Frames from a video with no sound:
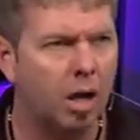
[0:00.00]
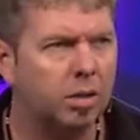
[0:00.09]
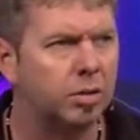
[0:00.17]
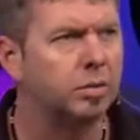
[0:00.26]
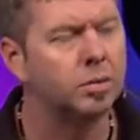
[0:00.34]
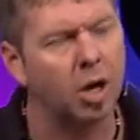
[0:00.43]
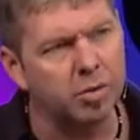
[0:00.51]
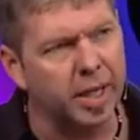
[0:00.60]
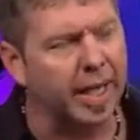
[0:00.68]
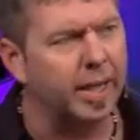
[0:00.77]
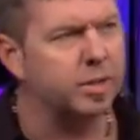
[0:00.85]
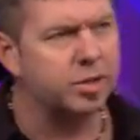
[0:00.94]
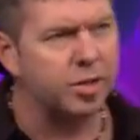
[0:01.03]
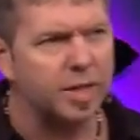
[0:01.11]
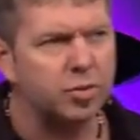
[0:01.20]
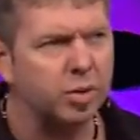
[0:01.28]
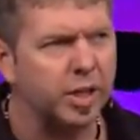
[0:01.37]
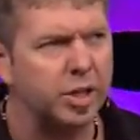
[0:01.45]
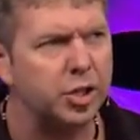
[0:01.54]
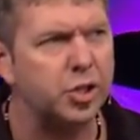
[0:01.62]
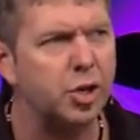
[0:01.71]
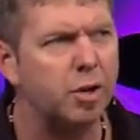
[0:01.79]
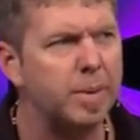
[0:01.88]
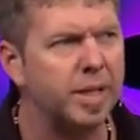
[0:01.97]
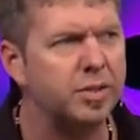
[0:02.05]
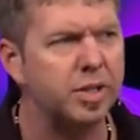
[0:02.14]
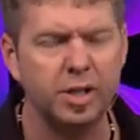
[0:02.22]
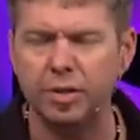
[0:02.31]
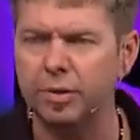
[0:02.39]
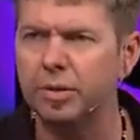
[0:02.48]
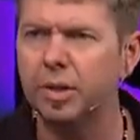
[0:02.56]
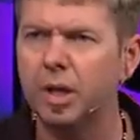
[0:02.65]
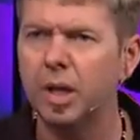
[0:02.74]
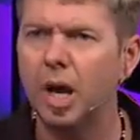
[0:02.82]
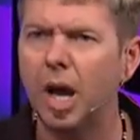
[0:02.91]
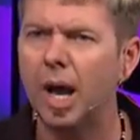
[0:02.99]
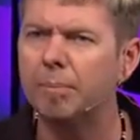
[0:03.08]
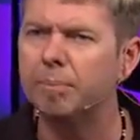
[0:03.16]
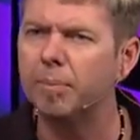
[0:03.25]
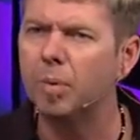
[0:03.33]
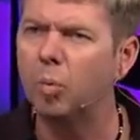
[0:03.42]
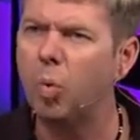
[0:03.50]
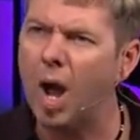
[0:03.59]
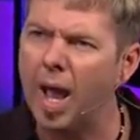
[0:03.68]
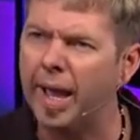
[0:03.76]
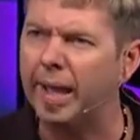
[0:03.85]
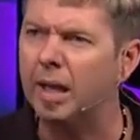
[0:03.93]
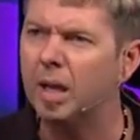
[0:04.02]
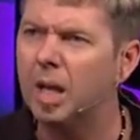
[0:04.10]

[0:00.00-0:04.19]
Oh, okay. So that's really disturbing to you. Um, why?